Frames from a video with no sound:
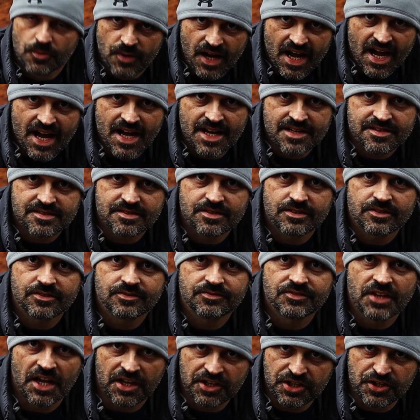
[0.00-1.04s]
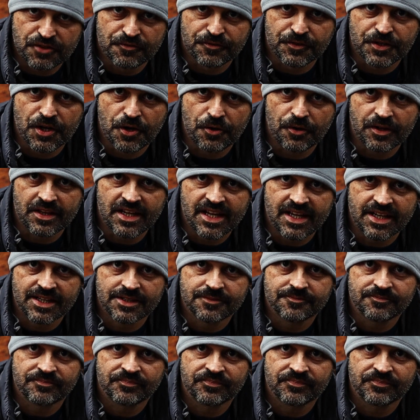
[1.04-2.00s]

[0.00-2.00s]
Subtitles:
guys, thank you for tuning in.